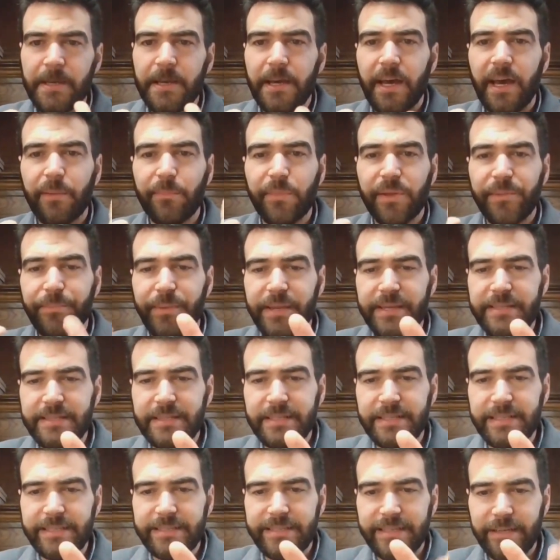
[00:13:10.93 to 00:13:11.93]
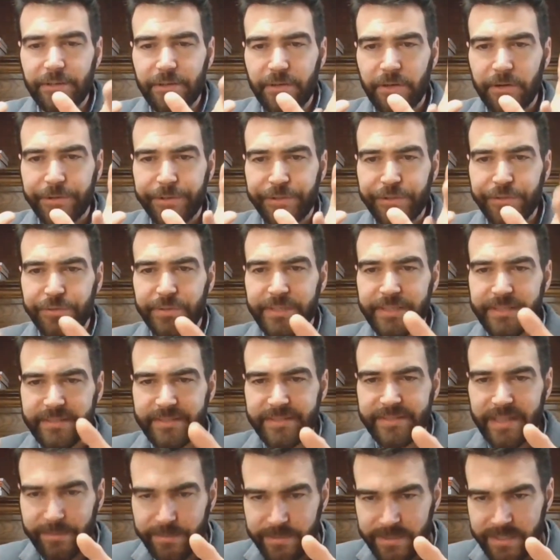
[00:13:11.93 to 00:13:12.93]
But basically, there are 3
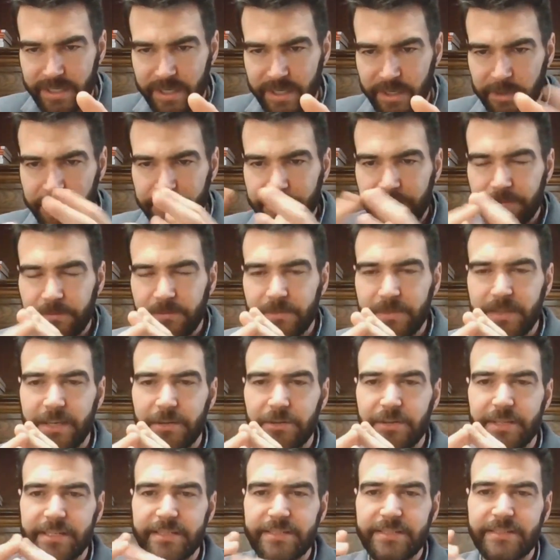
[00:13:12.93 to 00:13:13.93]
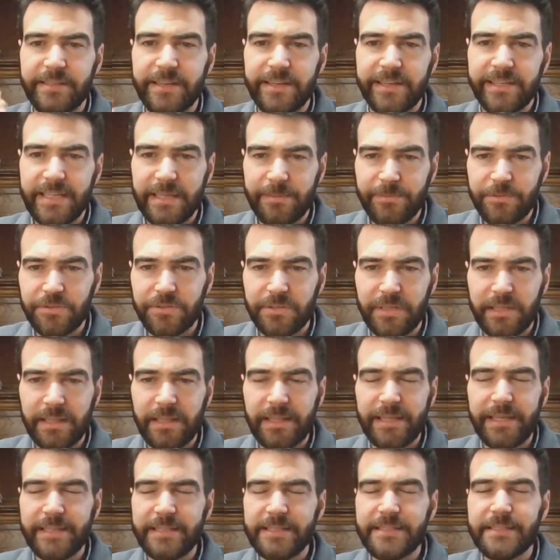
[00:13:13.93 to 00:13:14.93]
steps here. There is the capturing
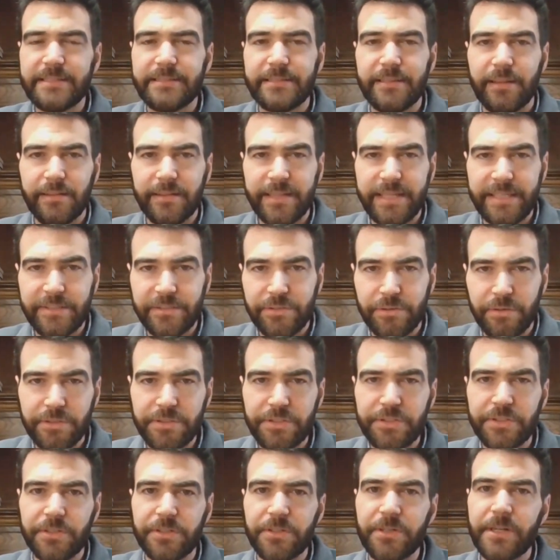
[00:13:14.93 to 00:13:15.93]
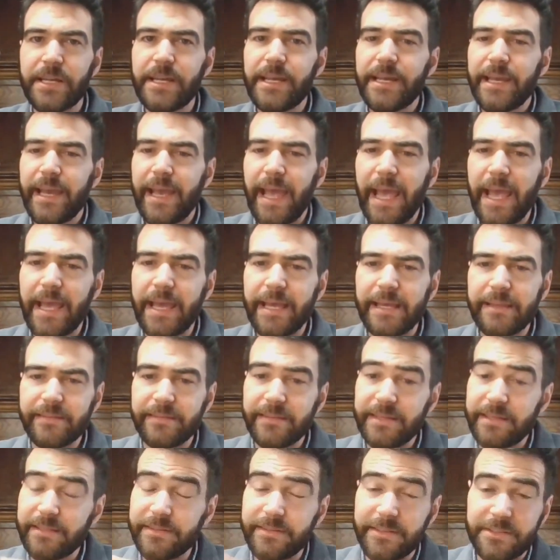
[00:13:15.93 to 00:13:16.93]
leads, the lead nurture,
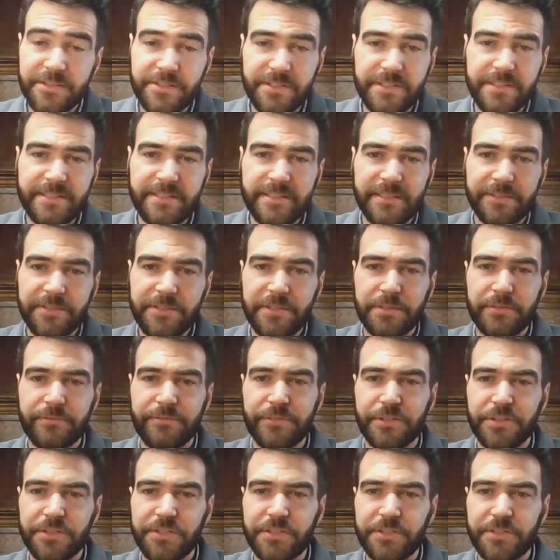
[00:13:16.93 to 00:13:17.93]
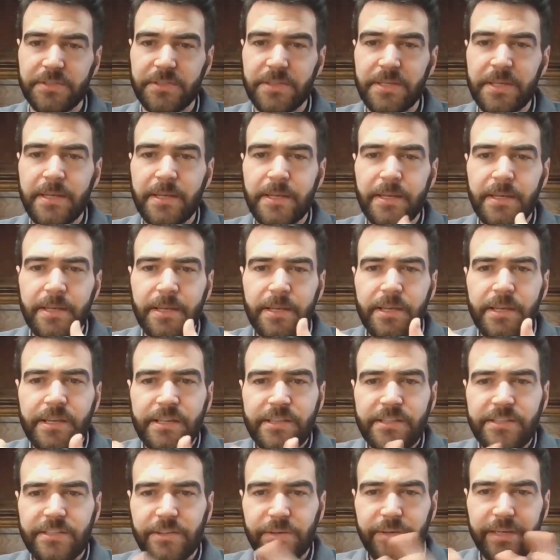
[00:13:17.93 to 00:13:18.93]
and then there's a sales conversion.
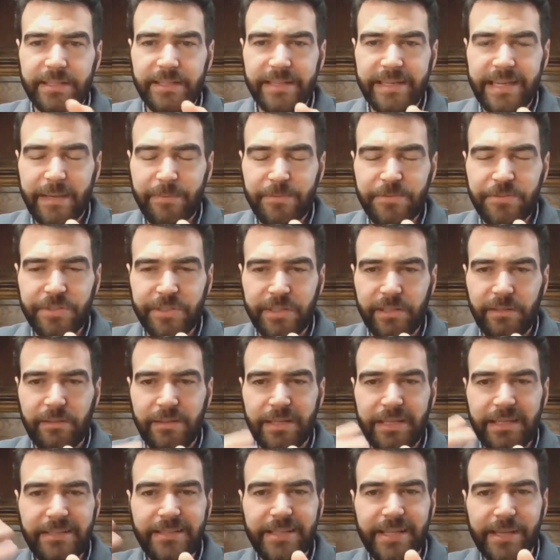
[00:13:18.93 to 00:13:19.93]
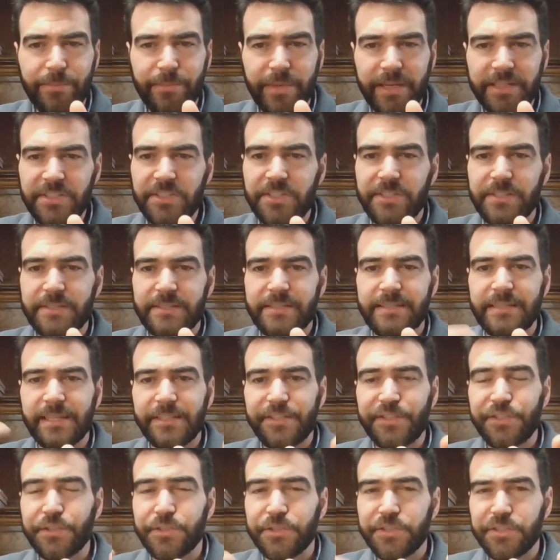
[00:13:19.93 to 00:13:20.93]
So in the capturing lead, he mentions
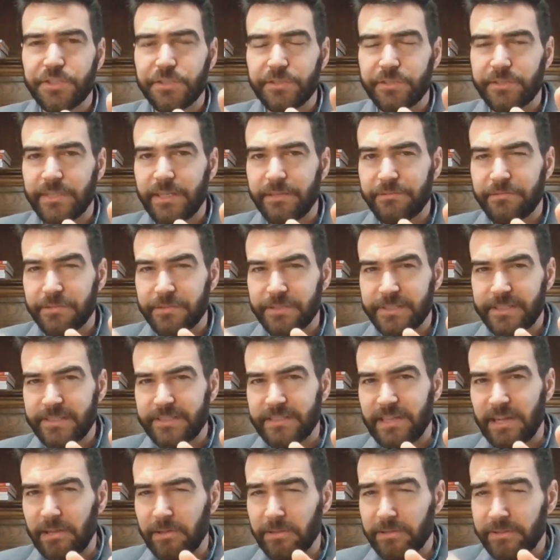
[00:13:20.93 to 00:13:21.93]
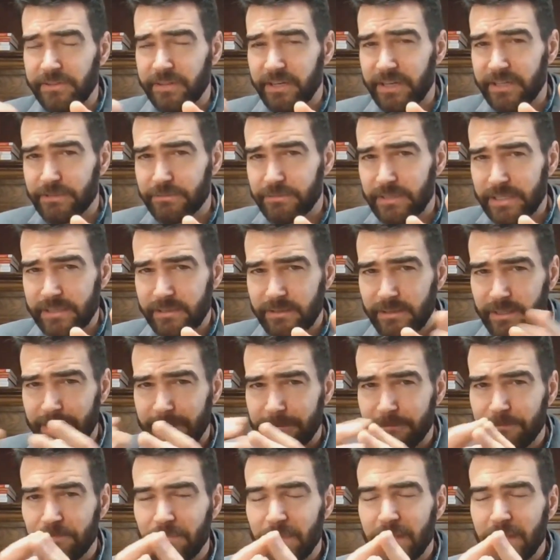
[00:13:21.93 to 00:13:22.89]
that you should never sell directly.